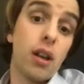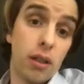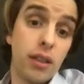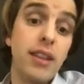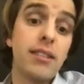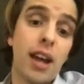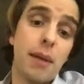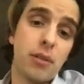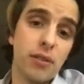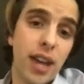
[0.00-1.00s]
these
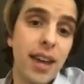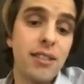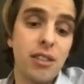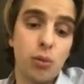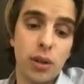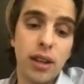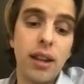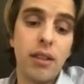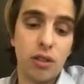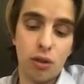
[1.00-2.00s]
types of cases
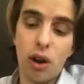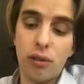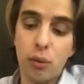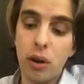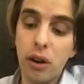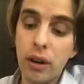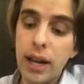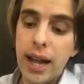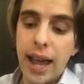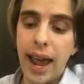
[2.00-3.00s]
within the software.
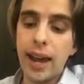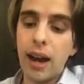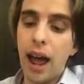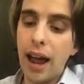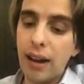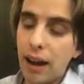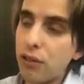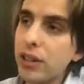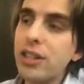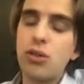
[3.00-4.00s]
And I
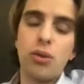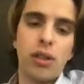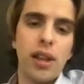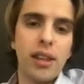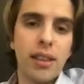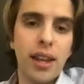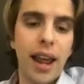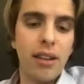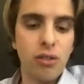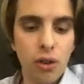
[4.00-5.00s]
really do think that
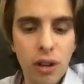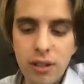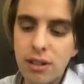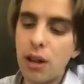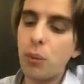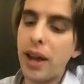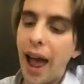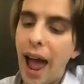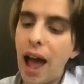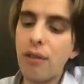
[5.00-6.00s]
at Zirkonzahn, we
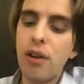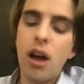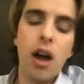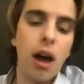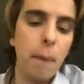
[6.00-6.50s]
have a